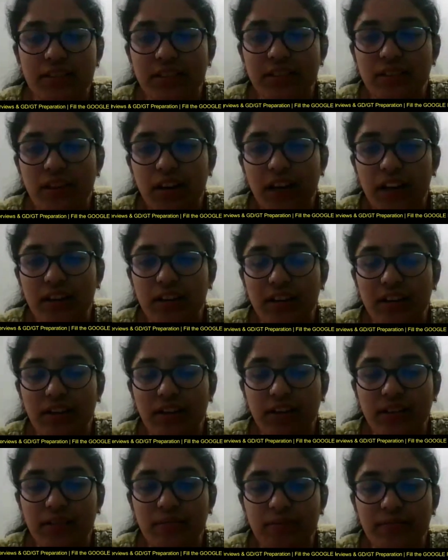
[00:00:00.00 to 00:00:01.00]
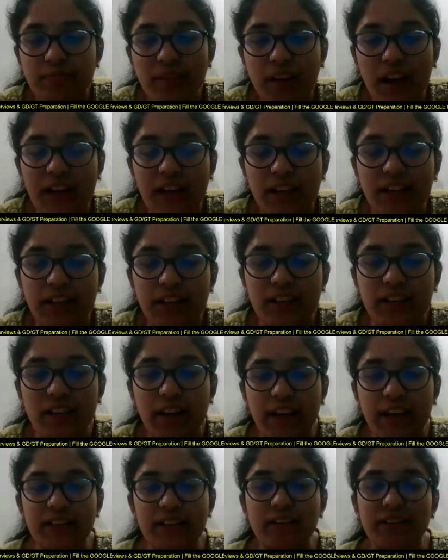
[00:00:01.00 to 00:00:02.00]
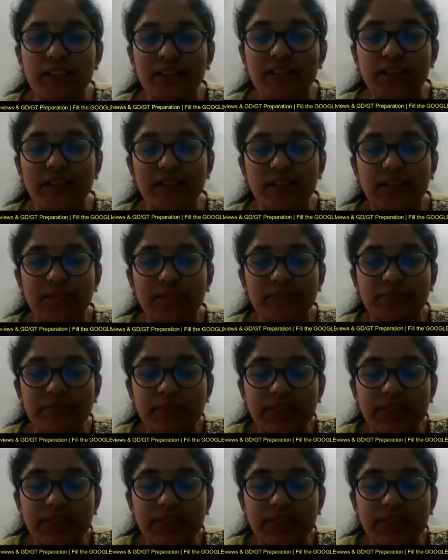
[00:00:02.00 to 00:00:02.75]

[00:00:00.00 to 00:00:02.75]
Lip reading: sir, I like the